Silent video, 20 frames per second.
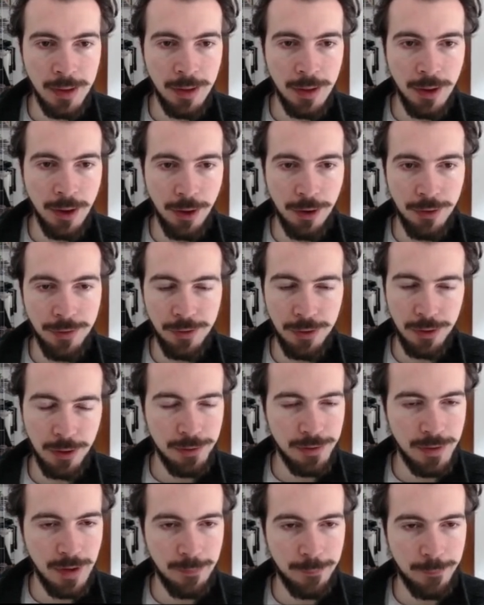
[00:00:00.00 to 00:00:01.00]
Also
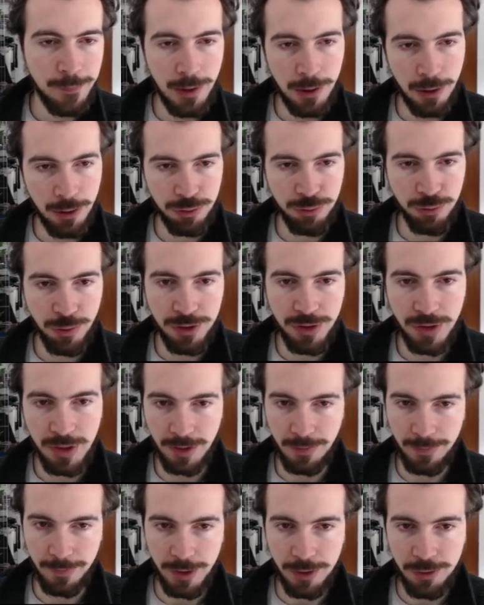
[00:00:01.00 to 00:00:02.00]
note that for our quantity
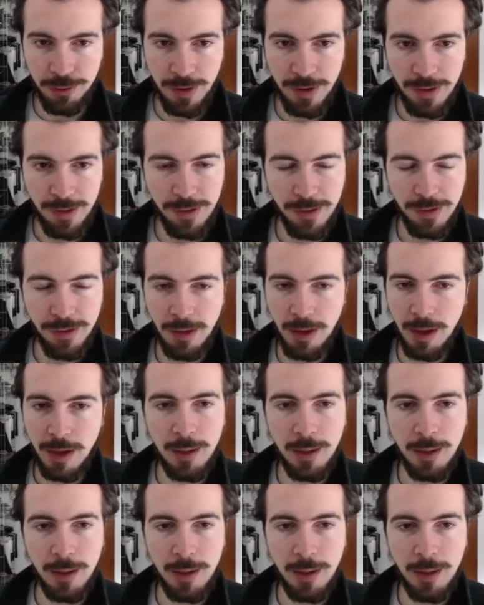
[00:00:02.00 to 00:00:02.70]
of interest,